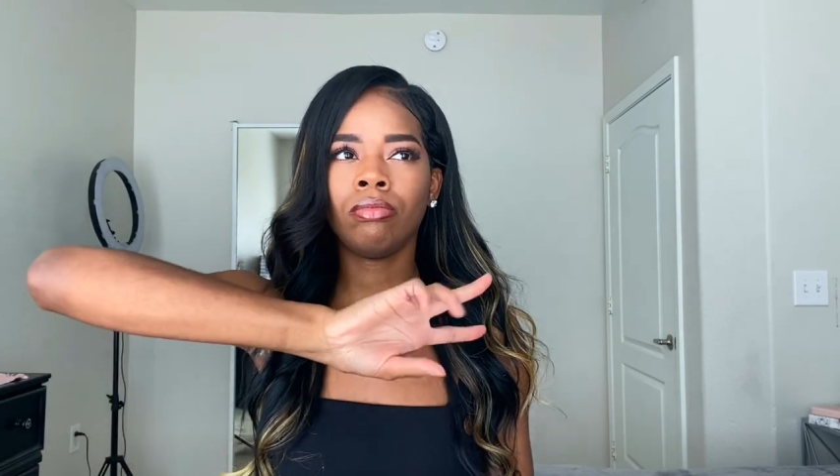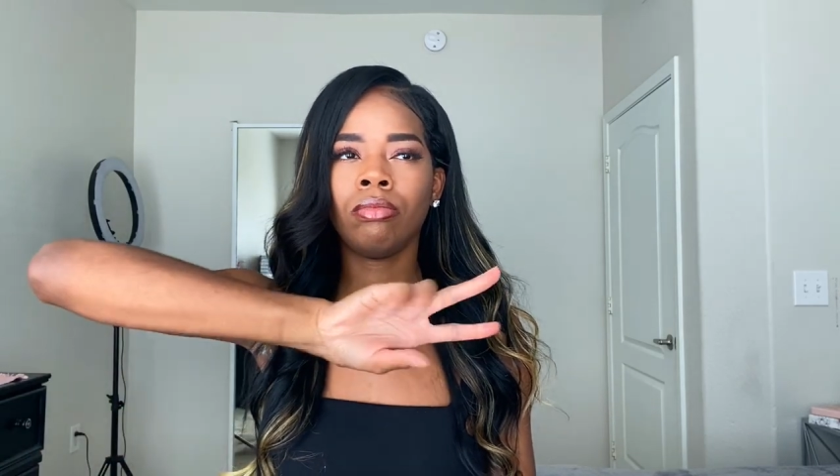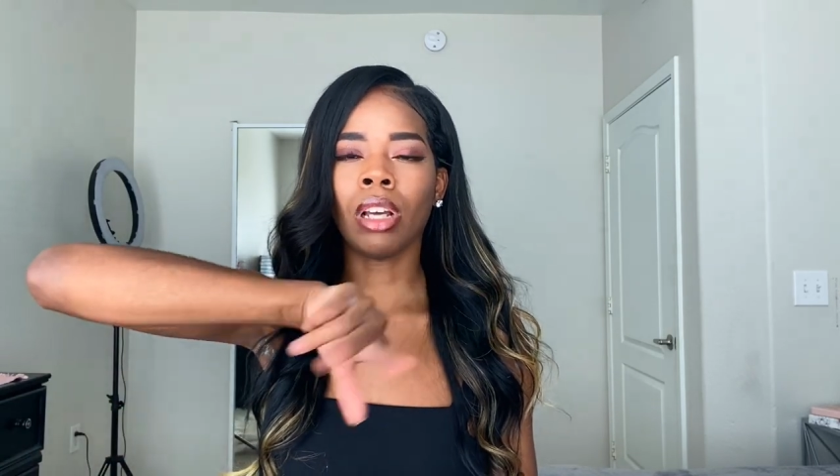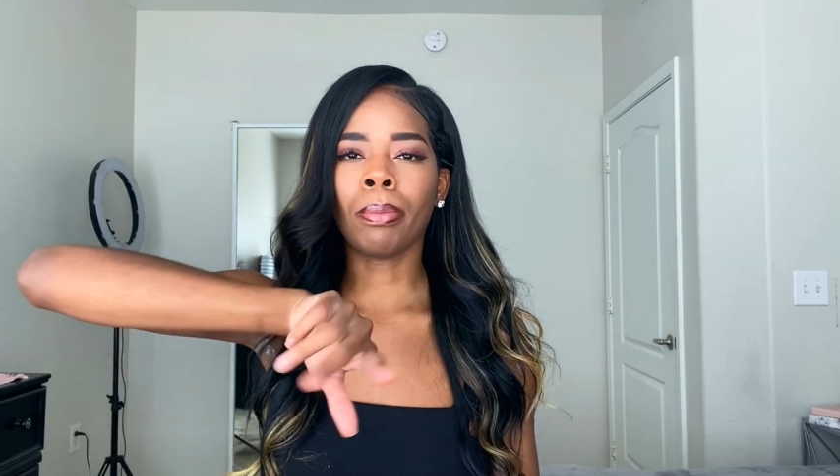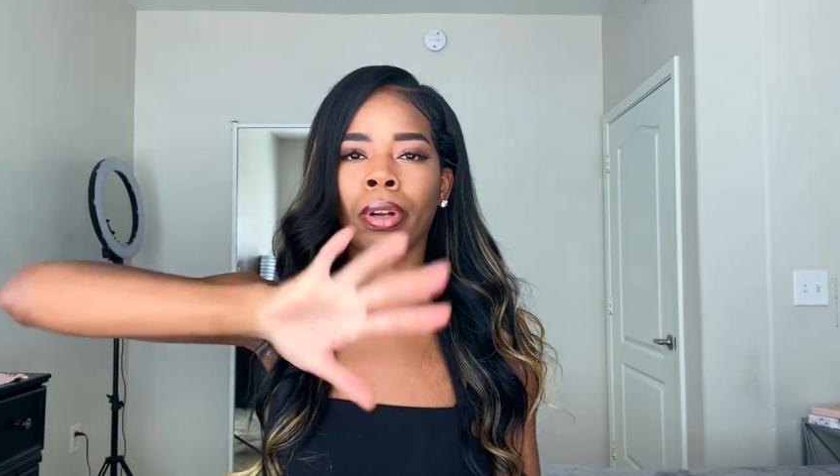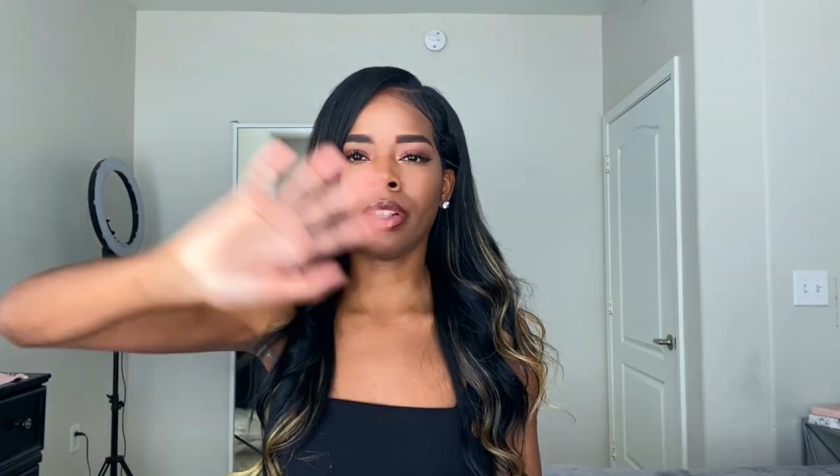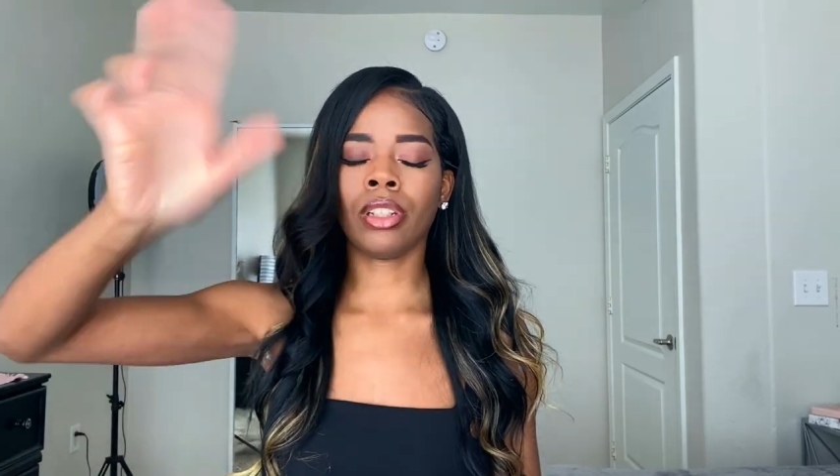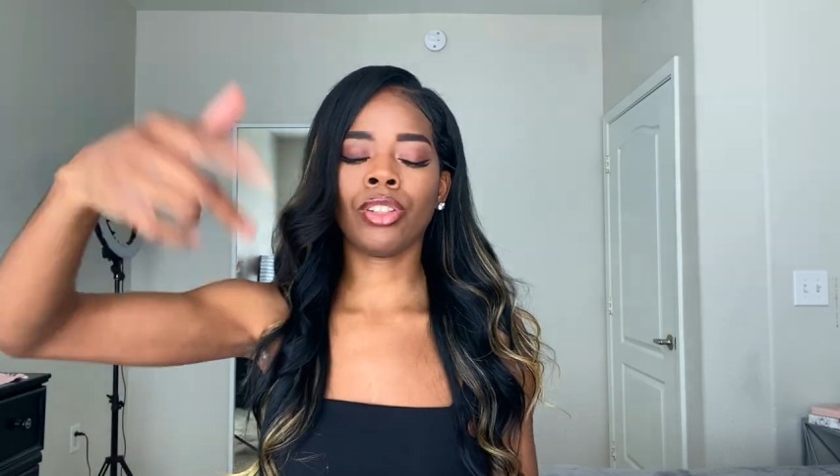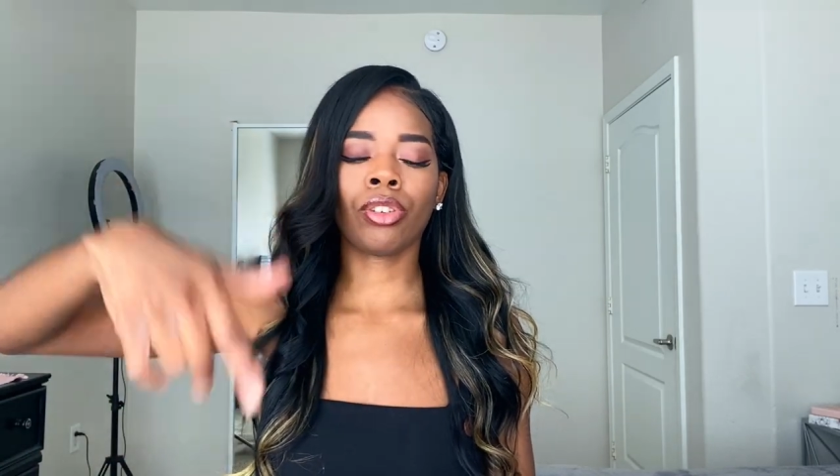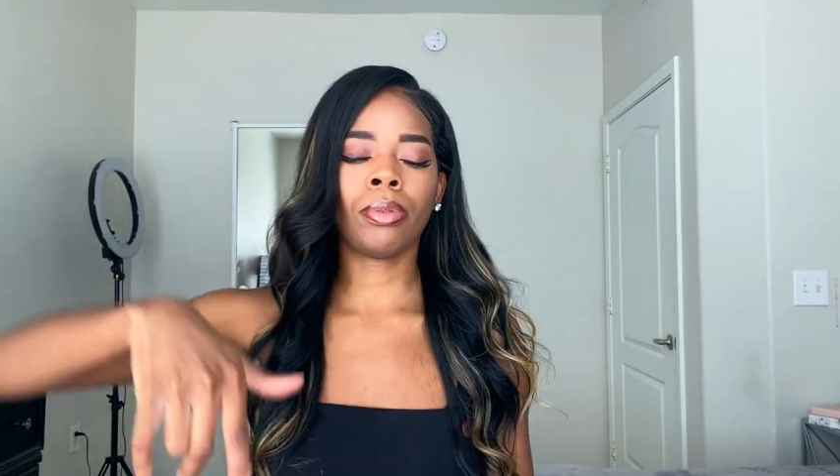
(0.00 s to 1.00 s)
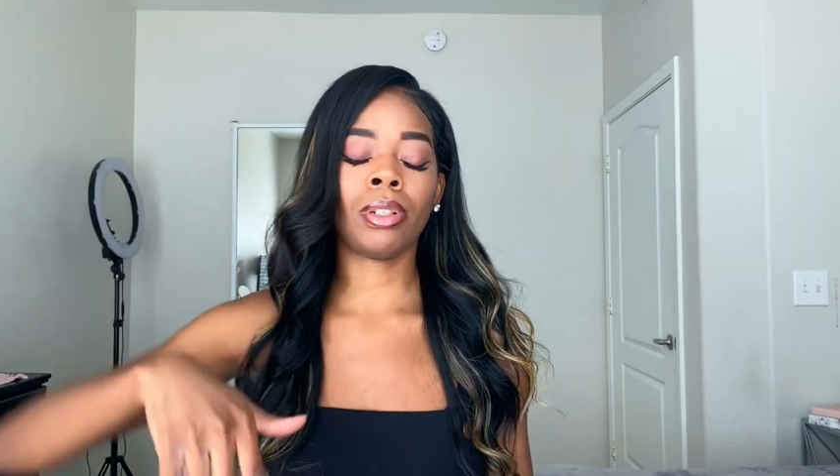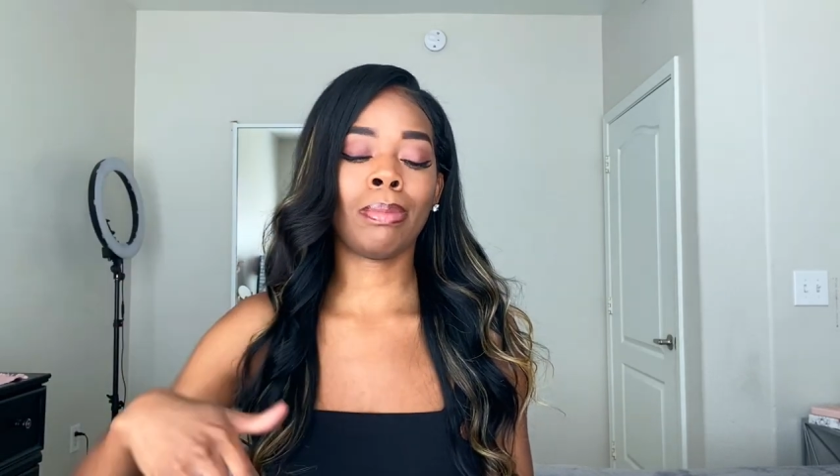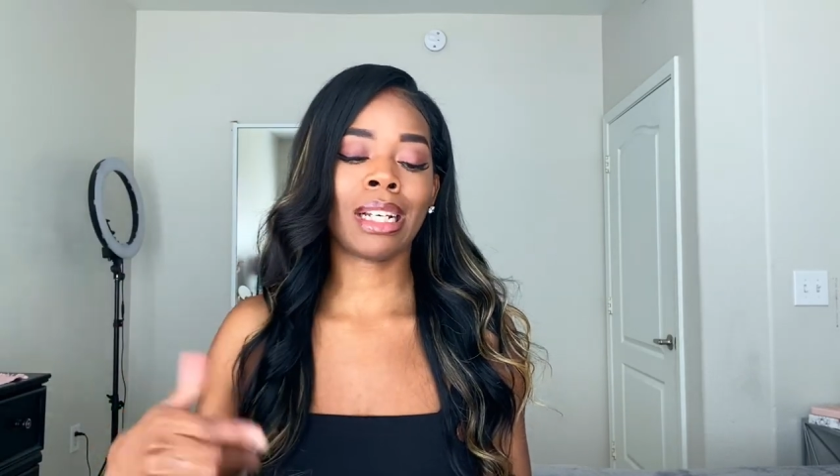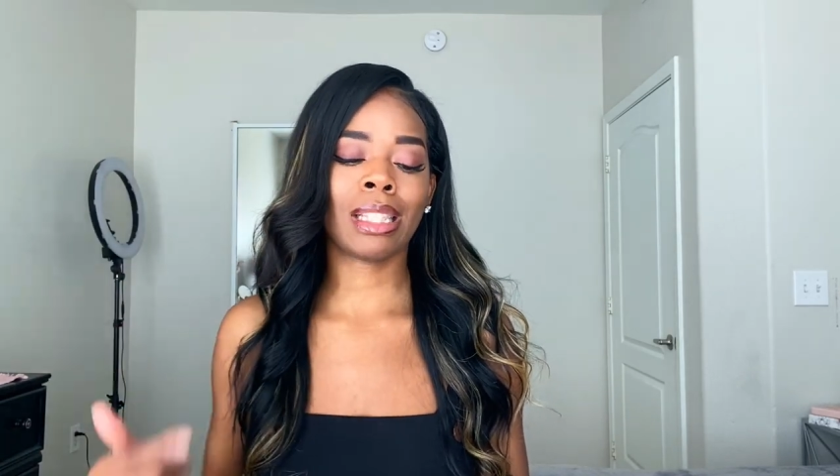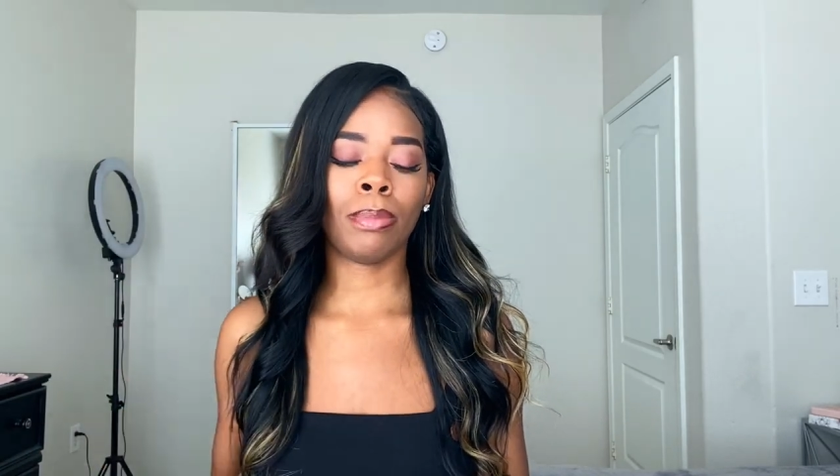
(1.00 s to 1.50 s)
number in the description
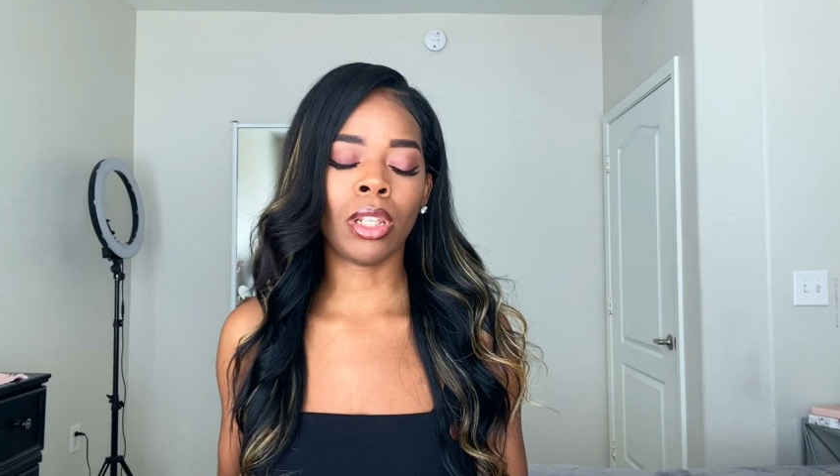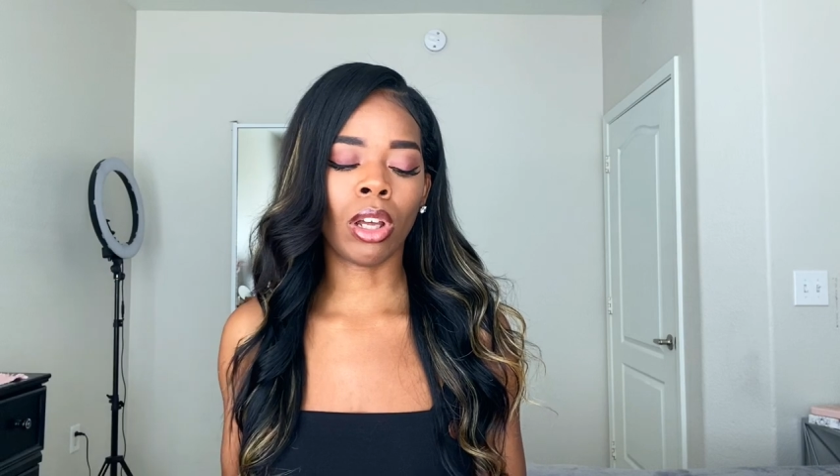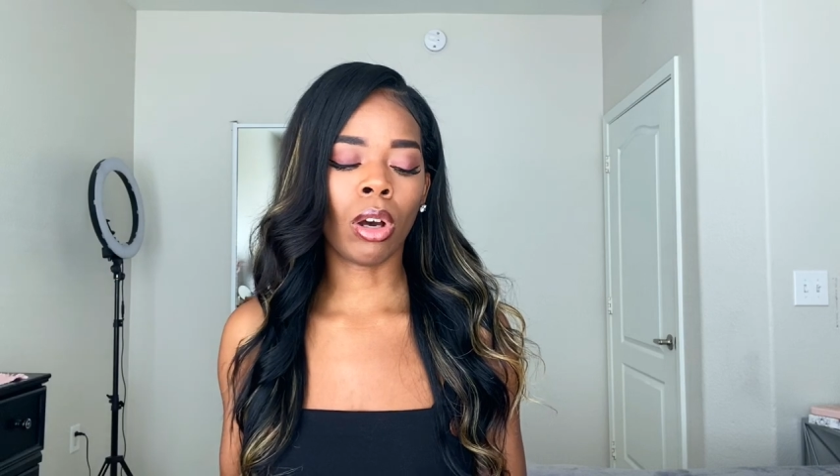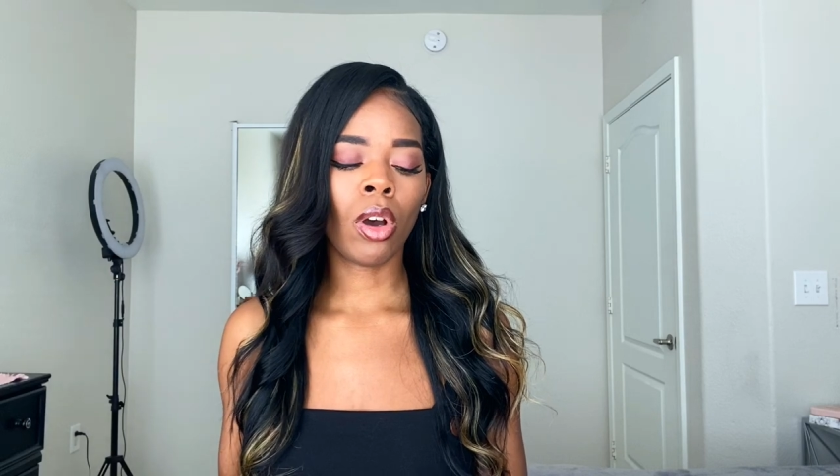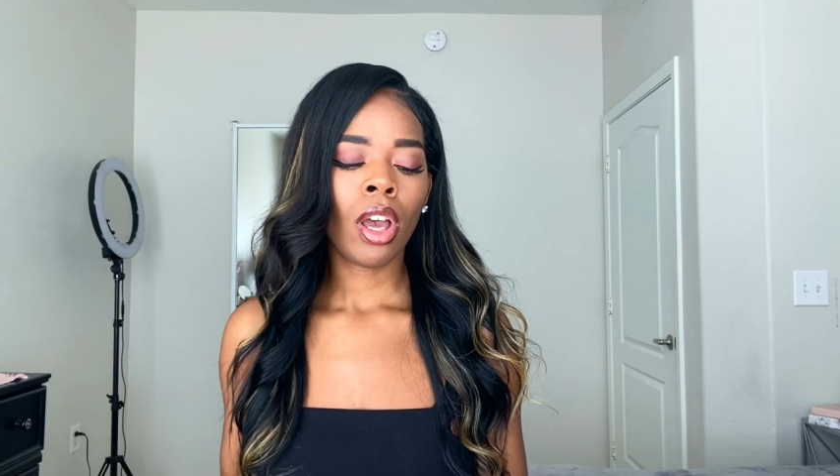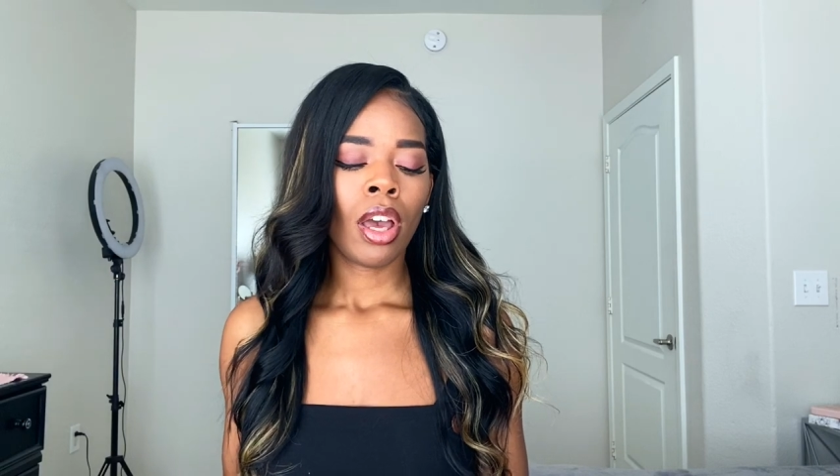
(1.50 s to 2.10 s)
box below.